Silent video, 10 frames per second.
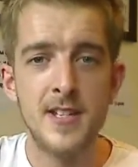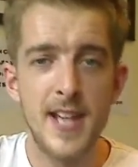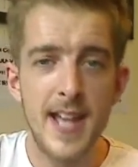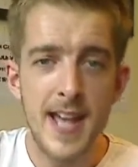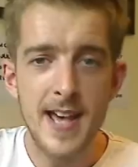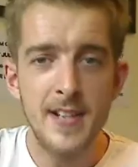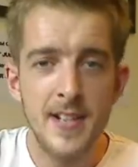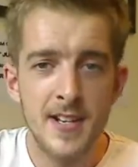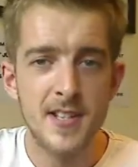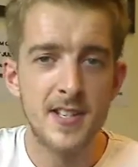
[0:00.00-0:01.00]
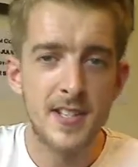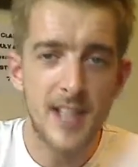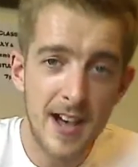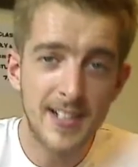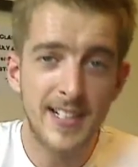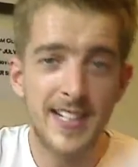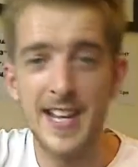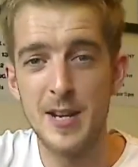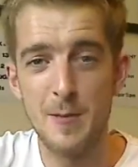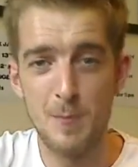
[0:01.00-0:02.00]
Dead skunk
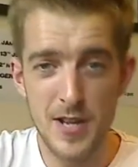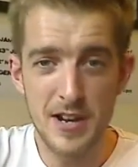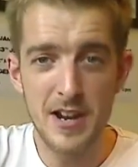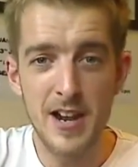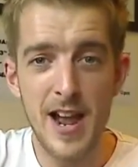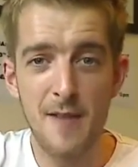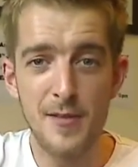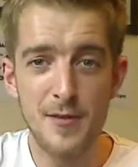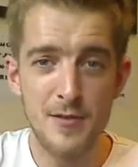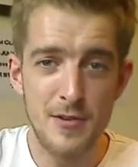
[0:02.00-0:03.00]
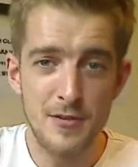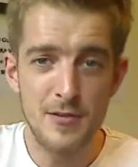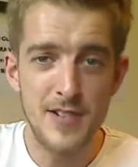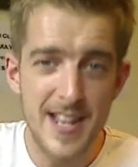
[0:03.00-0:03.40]
in the middle of the road,